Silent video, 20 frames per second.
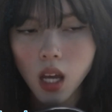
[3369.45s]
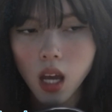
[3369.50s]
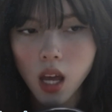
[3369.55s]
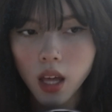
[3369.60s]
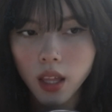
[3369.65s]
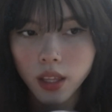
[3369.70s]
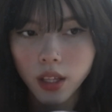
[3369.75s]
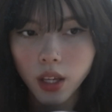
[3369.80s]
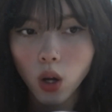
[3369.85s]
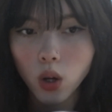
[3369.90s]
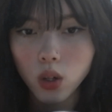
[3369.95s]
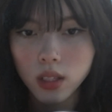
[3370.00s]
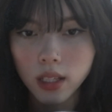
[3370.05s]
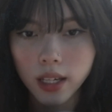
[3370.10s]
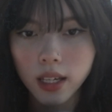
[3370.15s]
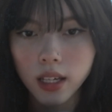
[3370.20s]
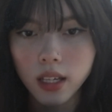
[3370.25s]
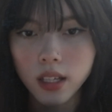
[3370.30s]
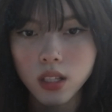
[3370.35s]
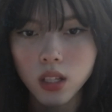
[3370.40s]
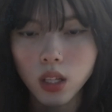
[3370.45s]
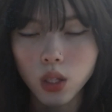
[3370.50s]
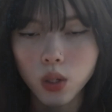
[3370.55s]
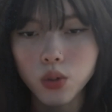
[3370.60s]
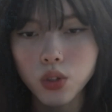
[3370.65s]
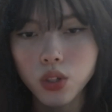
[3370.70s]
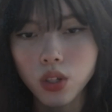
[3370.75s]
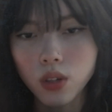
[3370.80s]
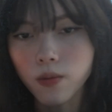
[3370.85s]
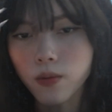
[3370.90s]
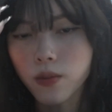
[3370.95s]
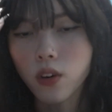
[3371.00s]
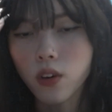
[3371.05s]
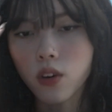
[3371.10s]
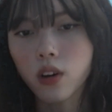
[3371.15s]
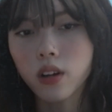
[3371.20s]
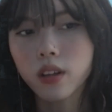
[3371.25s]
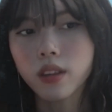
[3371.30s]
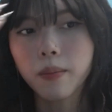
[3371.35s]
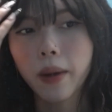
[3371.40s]
The only solution
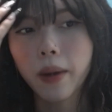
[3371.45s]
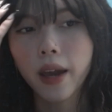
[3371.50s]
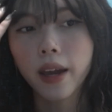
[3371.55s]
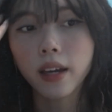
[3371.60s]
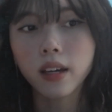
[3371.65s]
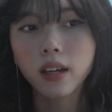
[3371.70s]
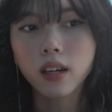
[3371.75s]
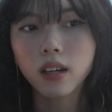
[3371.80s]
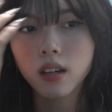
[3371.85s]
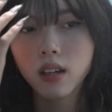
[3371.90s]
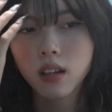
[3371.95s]
for the Bank